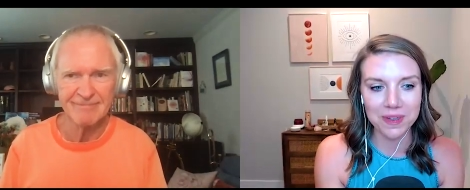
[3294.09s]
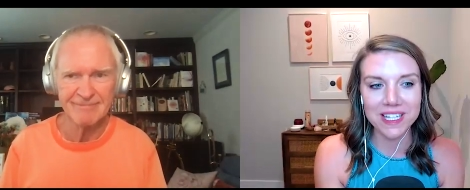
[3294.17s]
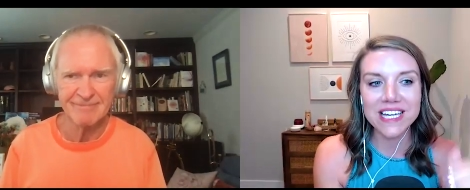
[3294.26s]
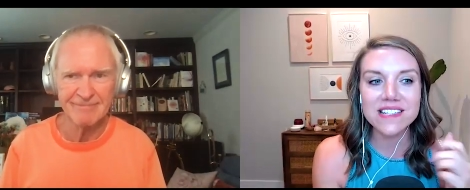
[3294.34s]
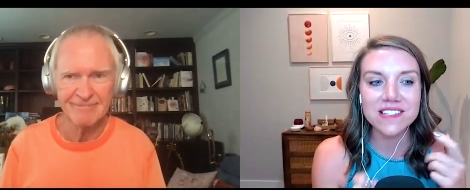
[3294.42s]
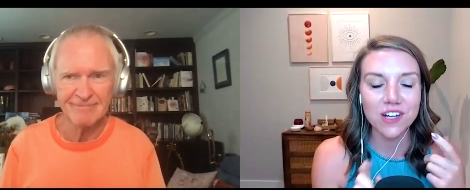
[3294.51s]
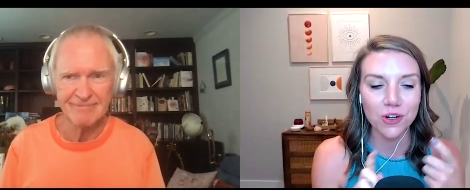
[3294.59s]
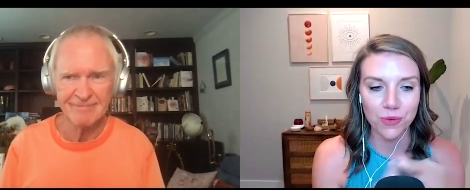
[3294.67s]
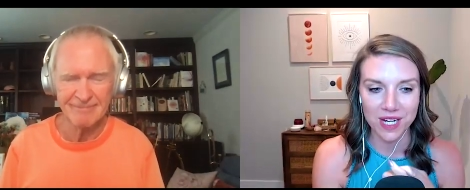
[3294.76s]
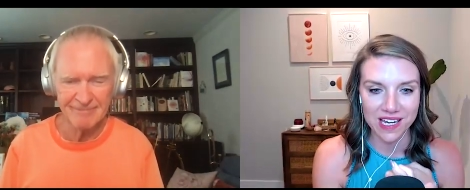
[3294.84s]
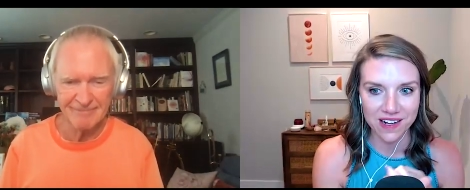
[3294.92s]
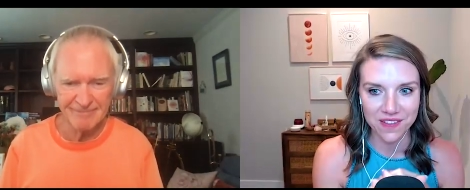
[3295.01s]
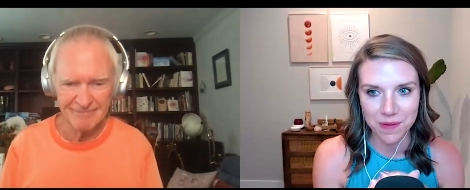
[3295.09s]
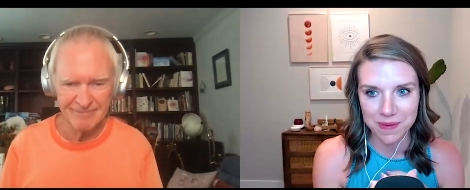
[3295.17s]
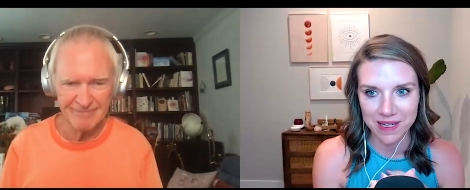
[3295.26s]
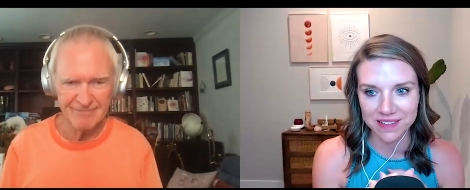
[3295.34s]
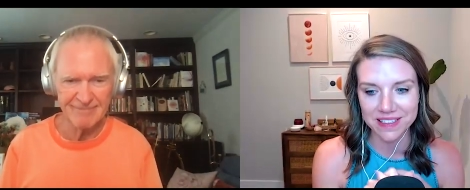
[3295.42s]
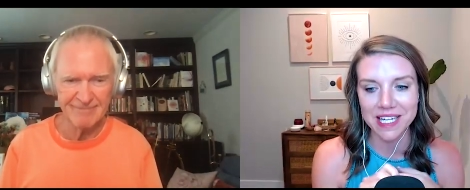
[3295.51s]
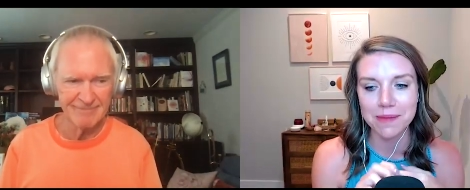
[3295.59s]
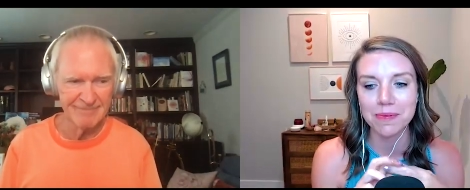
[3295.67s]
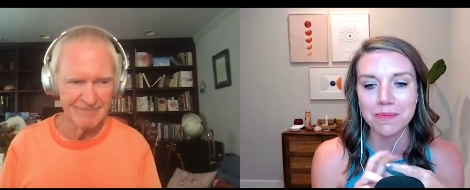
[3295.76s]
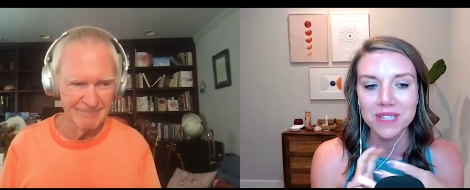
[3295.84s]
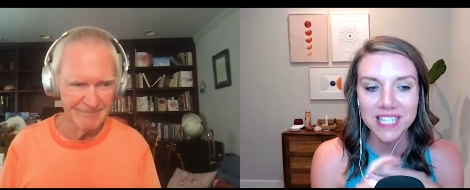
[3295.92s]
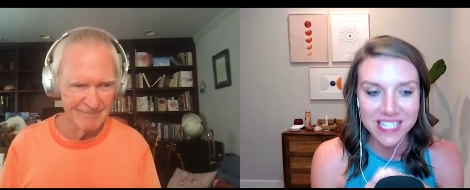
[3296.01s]
Speaker 1: Please go read The Big Leap.
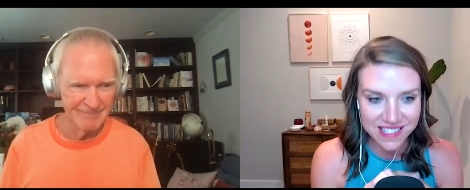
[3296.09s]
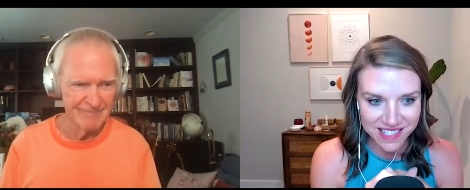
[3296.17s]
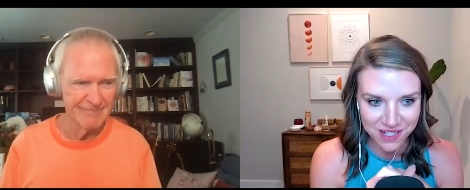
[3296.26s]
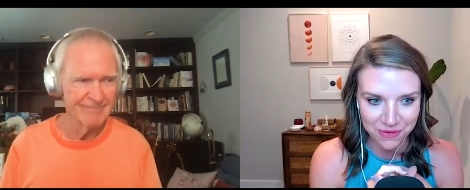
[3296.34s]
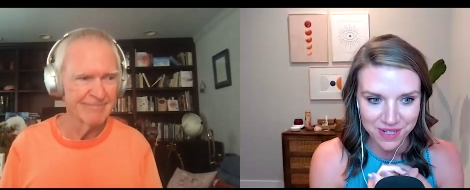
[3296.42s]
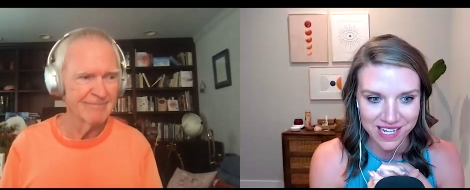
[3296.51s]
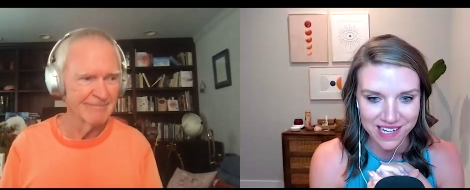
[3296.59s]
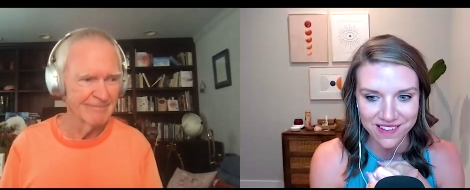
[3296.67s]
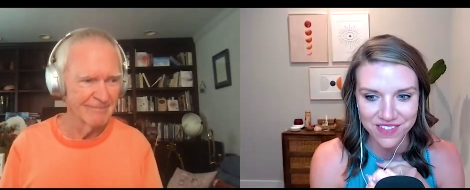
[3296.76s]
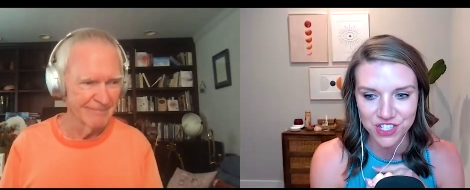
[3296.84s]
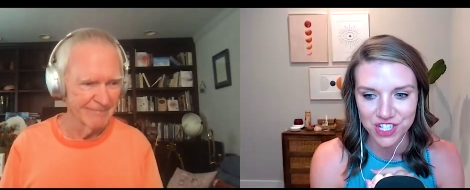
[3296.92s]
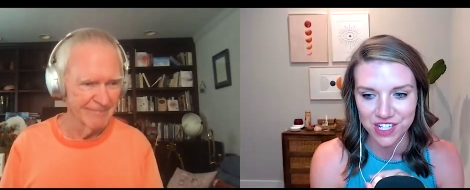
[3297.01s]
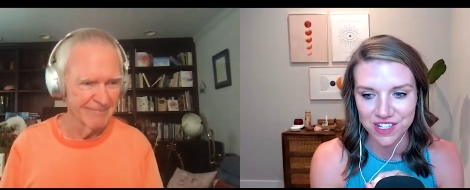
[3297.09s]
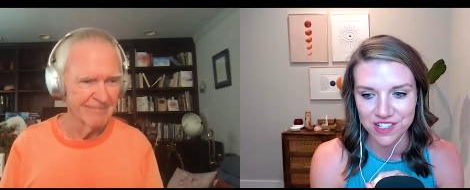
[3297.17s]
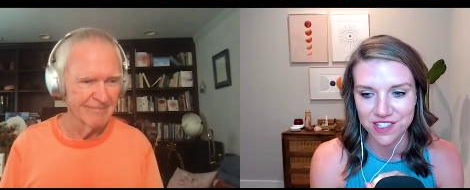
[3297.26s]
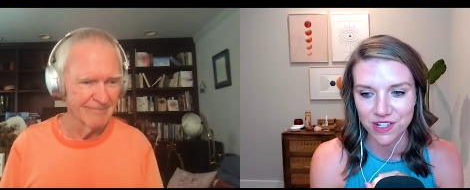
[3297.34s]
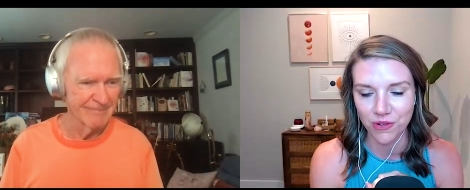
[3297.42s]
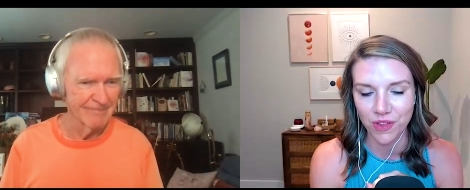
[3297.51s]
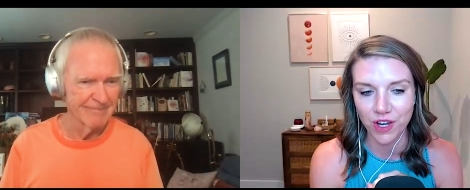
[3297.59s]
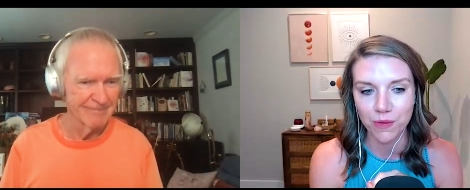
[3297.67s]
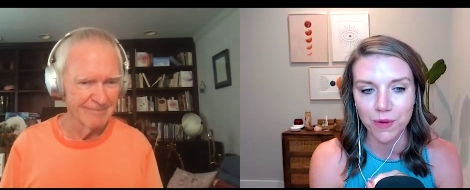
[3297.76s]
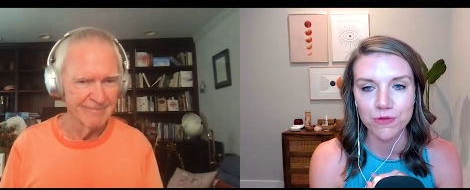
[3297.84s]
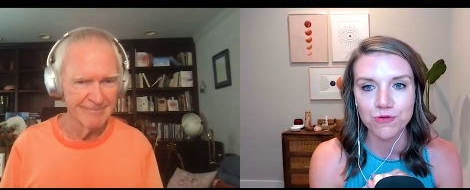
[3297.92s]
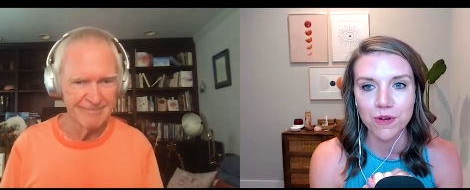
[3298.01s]
Please then read The Genius Zone. They are
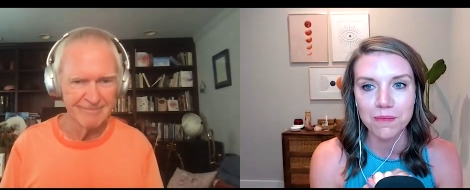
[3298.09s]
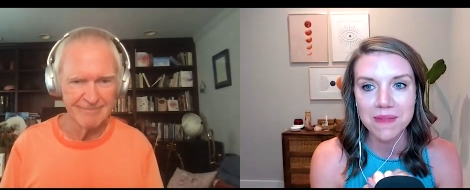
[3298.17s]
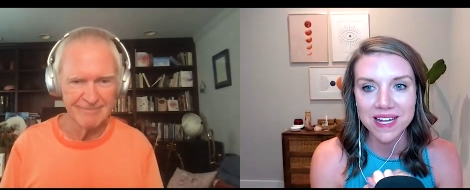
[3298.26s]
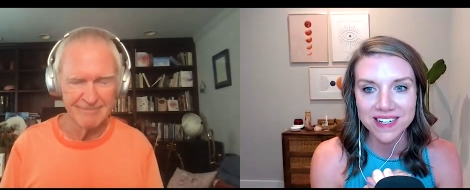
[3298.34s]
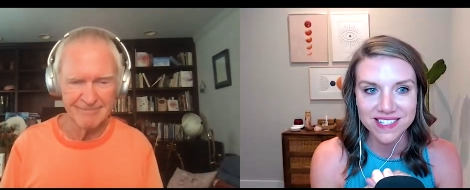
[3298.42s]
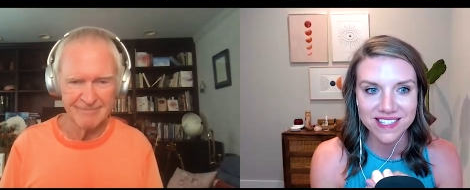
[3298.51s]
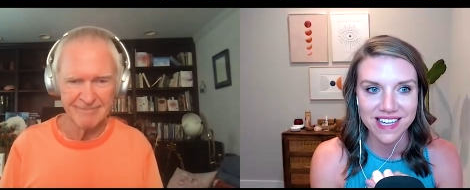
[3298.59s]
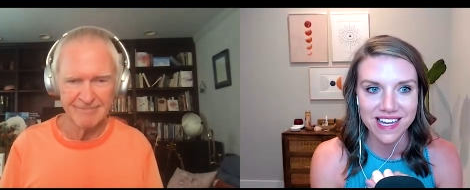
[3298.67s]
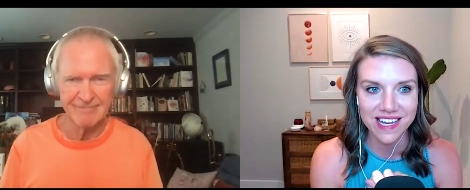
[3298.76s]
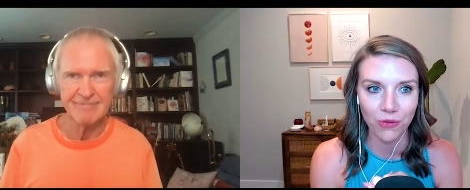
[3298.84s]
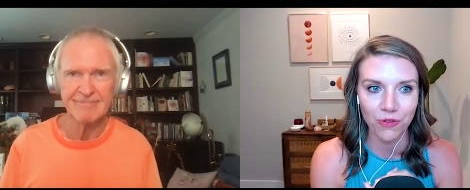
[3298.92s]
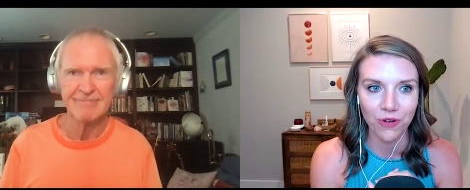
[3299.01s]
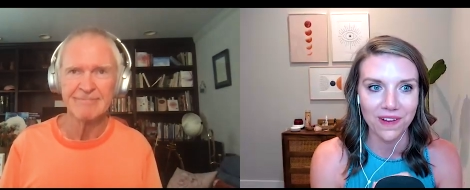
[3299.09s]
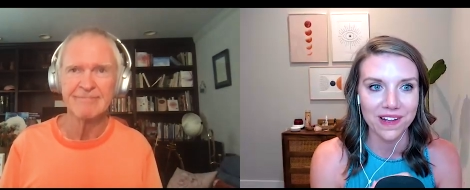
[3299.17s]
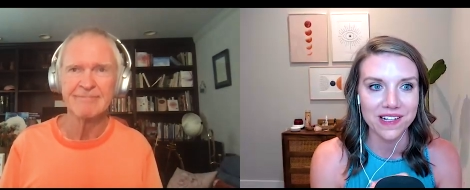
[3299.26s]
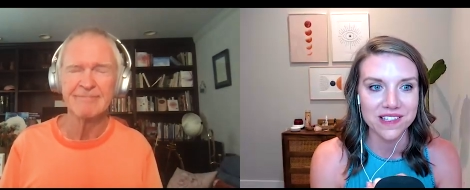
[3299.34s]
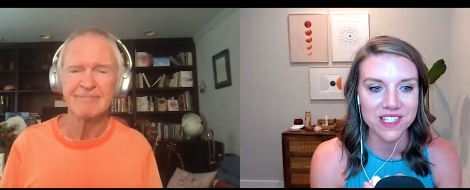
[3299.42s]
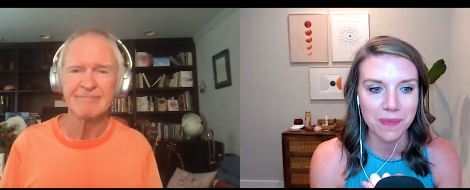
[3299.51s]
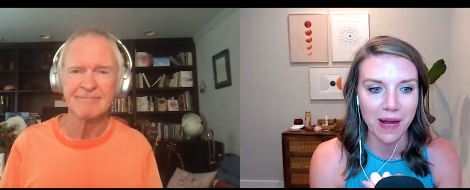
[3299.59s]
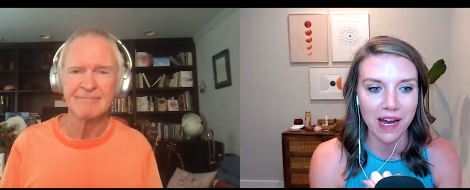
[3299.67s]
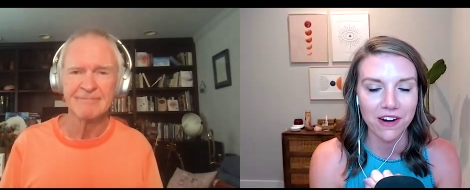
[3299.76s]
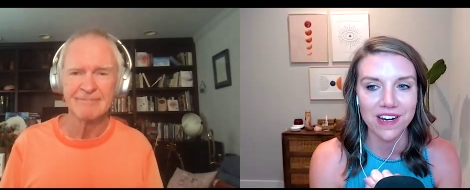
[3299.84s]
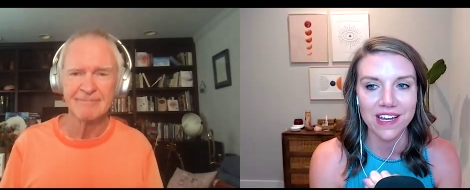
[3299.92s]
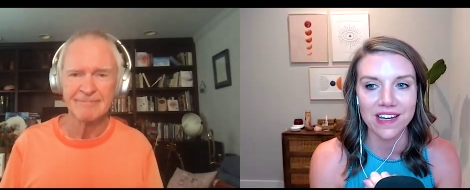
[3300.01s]
both tremendously helpful and
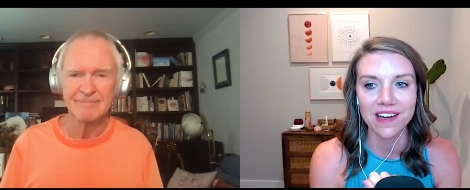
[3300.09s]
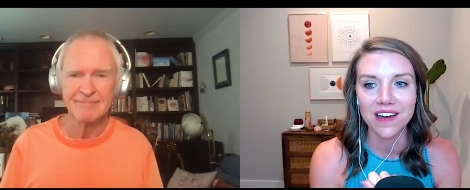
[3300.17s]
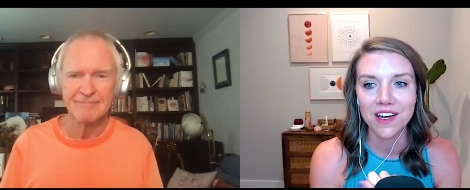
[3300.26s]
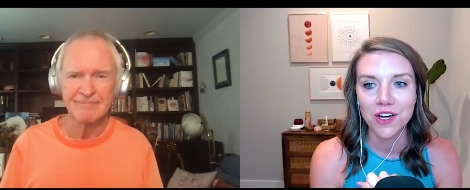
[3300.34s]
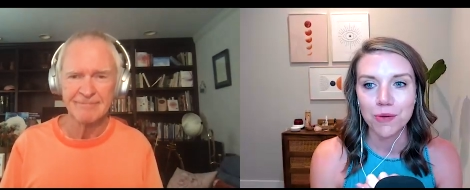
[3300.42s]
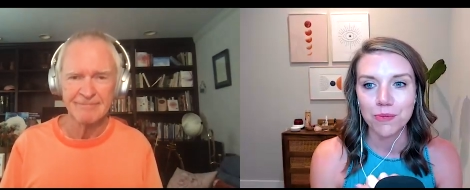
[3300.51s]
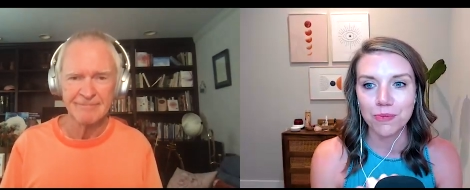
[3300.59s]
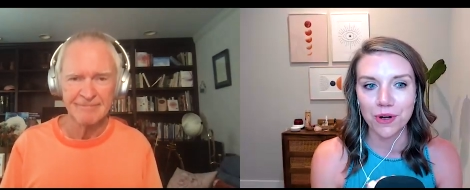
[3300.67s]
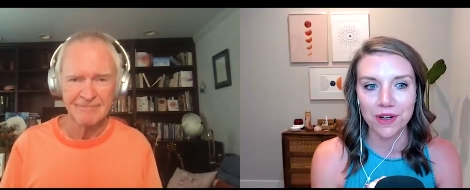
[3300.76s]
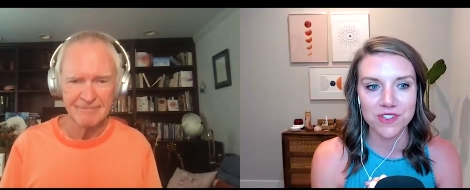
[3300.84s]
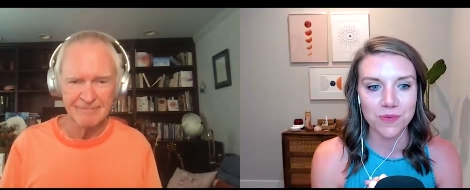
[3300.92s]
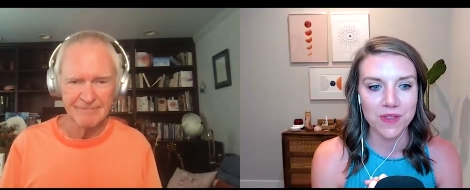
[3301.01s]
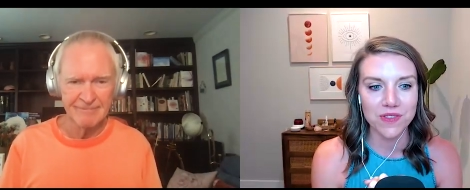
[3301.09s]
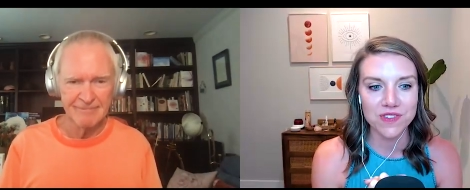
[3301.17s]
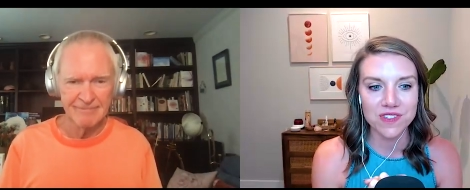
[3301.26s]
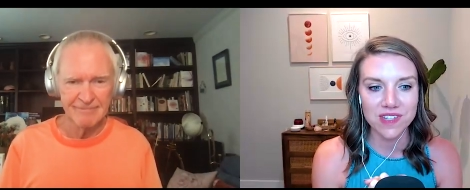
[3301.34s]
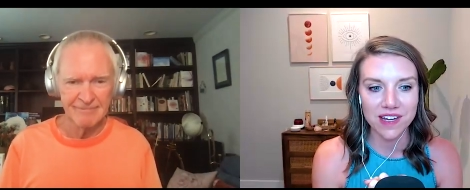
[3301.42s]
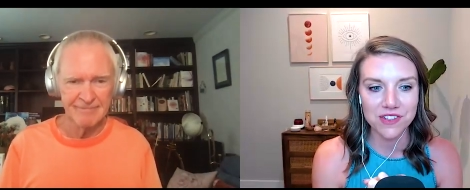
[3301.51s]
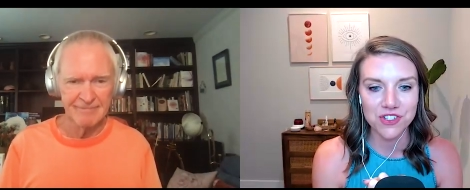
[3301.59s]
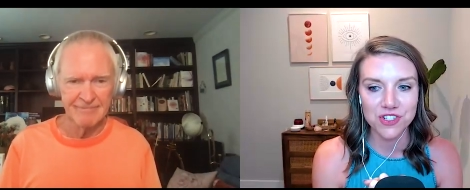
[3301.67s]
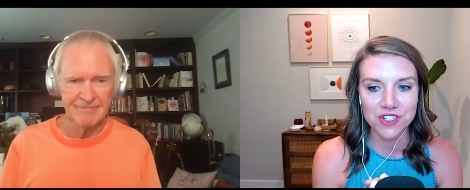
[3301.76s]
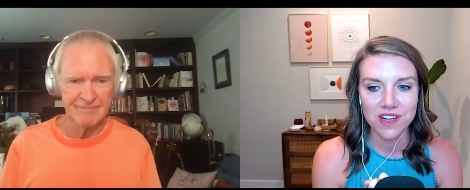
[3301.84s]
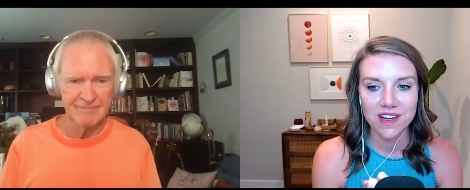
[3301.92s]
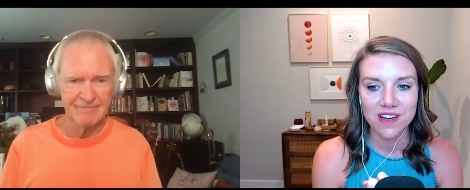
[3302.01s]
inspiring books with such